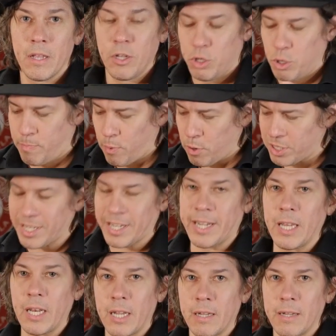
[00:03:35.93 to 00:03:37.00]
You pour
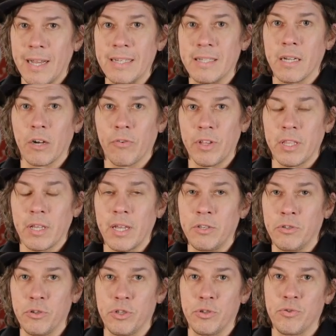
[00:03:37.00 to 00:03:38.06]
tequila and sangrita
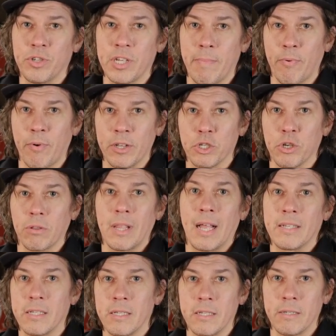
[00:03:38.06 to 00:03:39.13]
into two separate shot
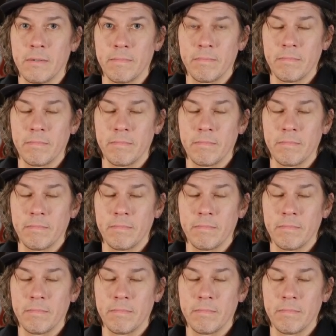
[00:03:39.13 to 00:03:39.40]
glasses